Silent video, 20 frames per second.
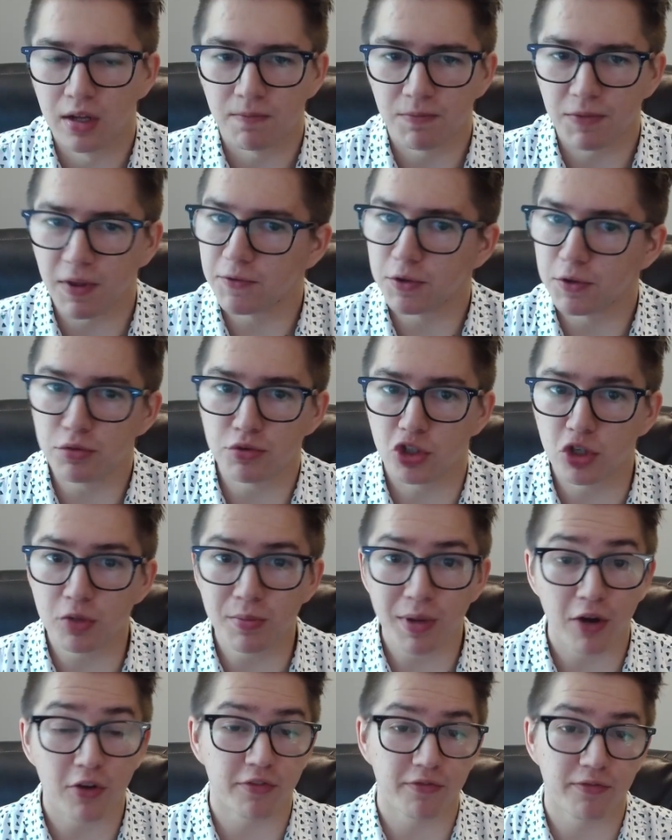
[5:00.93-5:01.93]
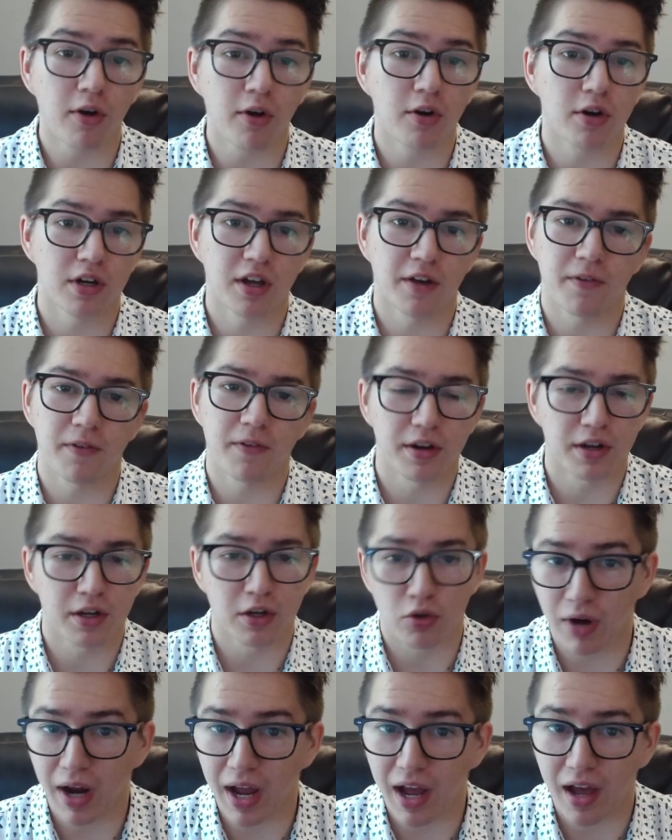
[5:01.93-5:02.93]
If you zoom out far enough on a
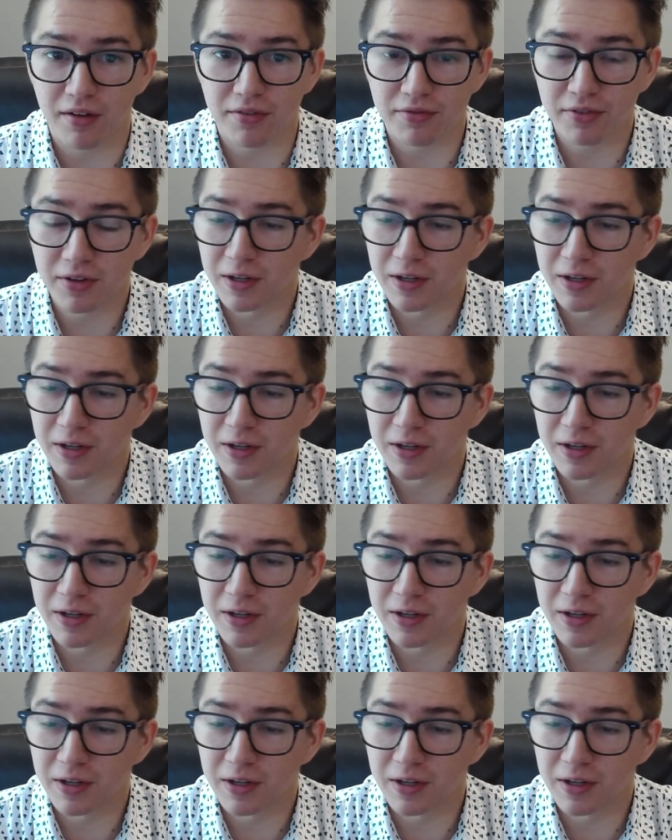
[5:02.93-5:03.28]
graph,